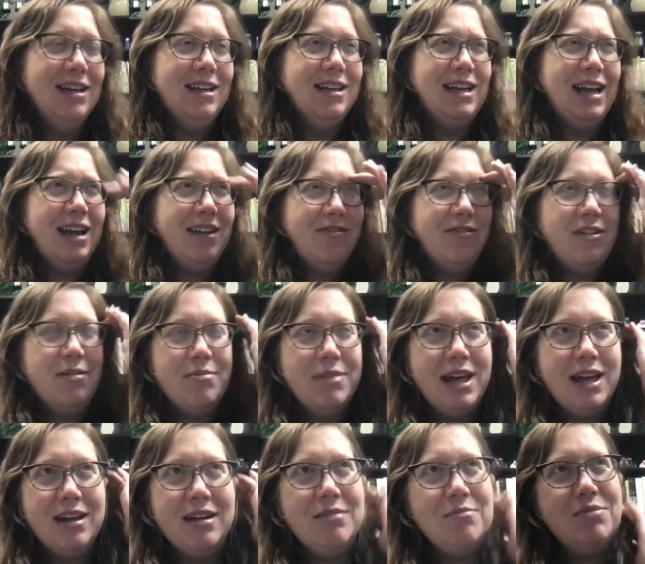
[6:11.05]
Not from
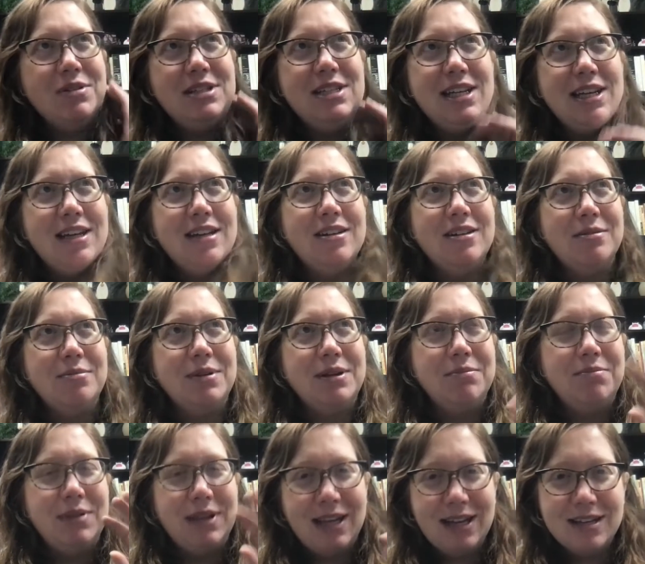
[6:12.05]
that in particular,
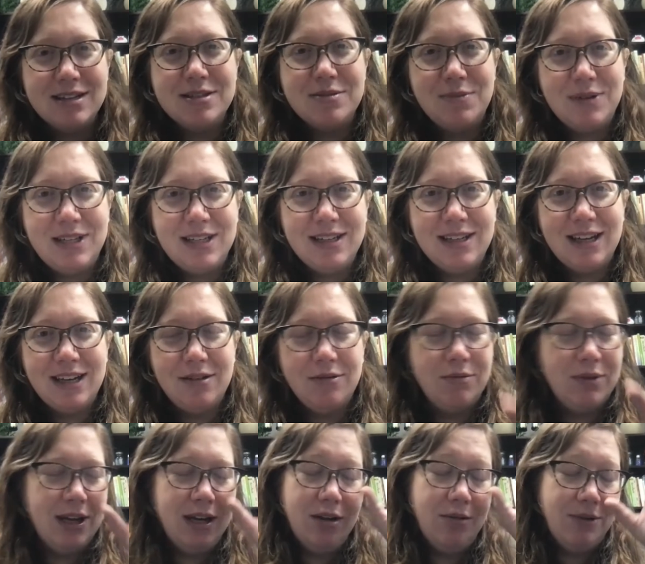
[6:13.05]
but because we didn't,
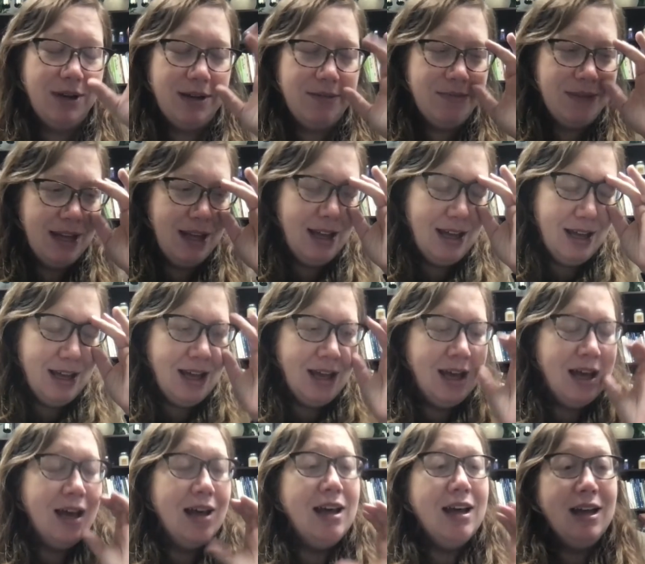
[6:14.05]
anyway.
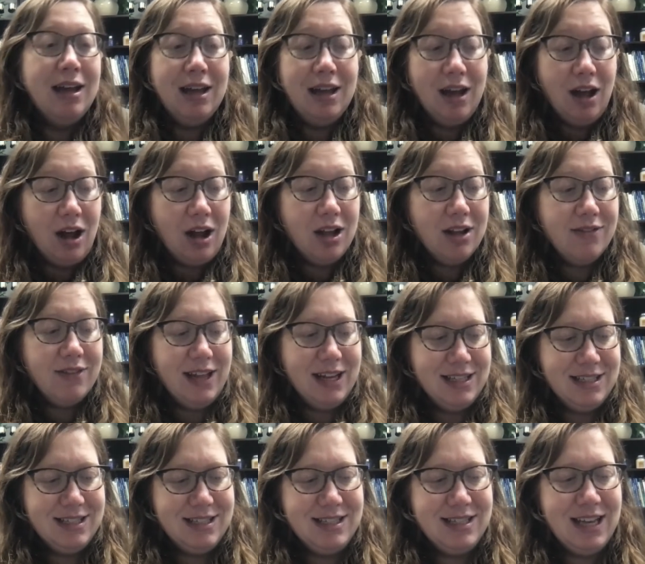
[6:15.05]
All of
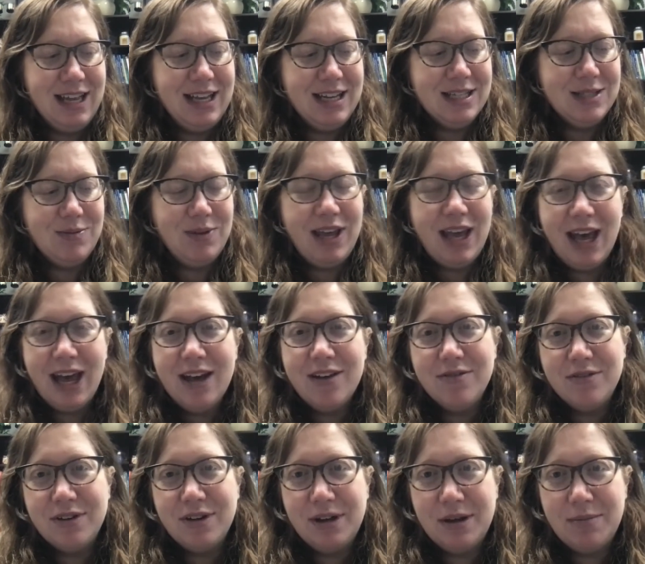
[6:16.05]
that to say is we
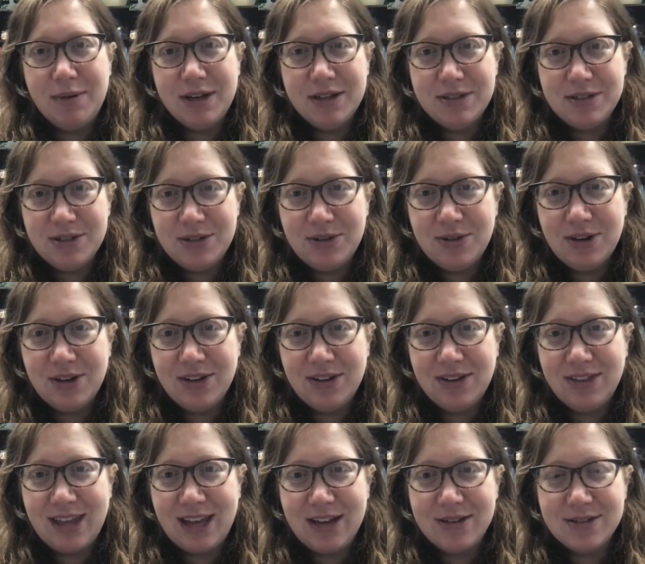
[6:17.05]
have about
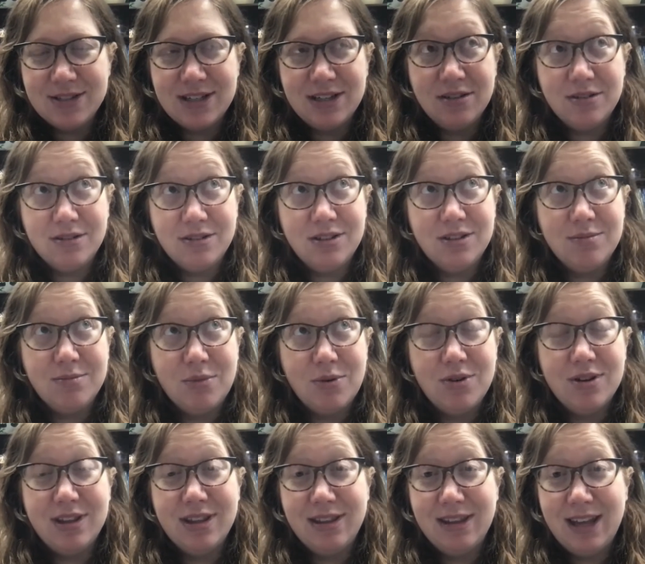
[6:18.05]
$200,000 or a little
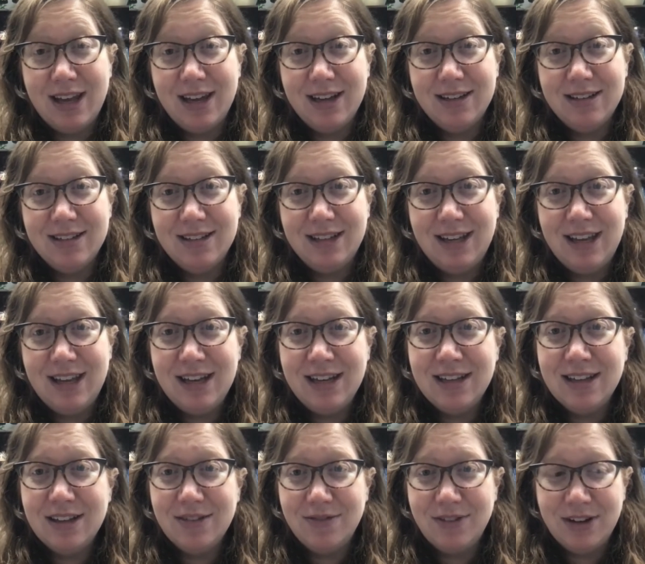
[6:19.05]
more than that
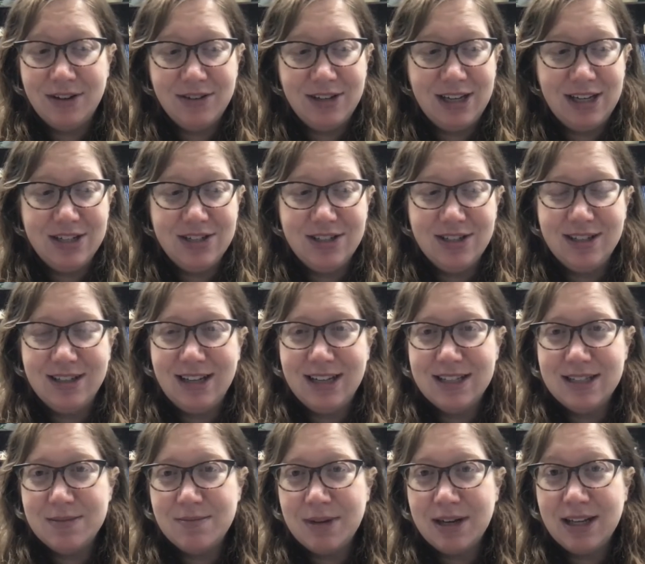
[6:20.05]
in the foundation.
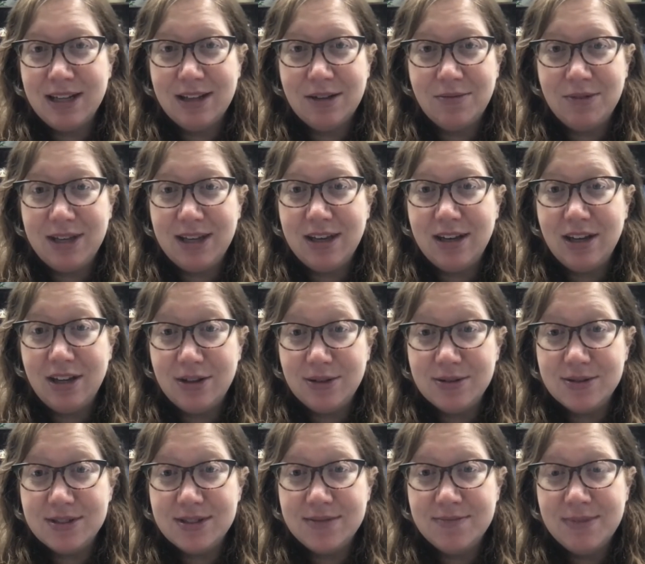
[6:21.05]
That's money that we can
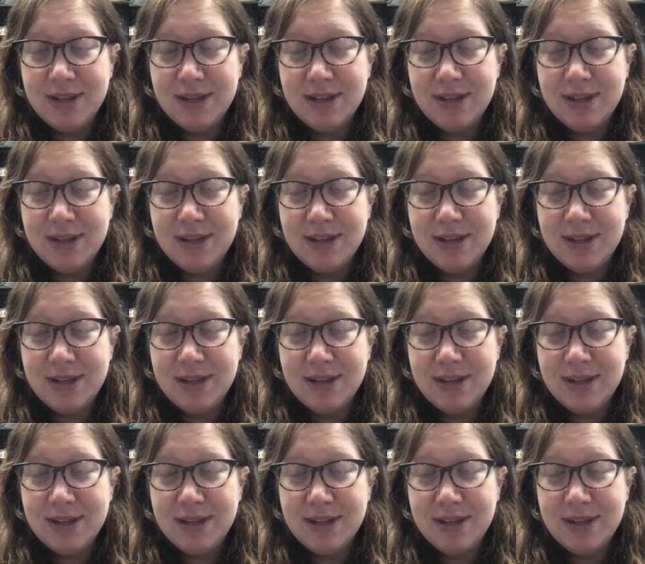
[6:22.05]
use.